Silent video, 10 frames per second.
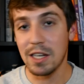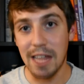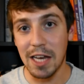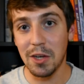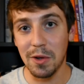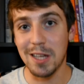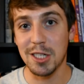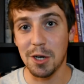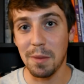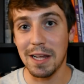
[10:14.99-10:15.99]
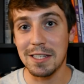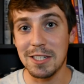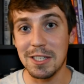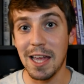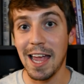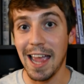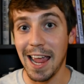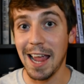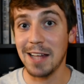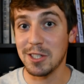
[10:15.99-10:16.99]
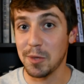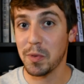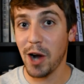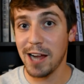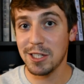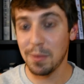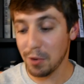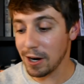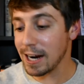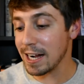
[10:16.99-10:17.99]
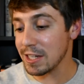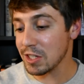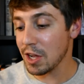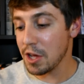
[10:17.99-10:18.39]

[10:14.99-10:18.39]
dental instruments and, surprise, surprise,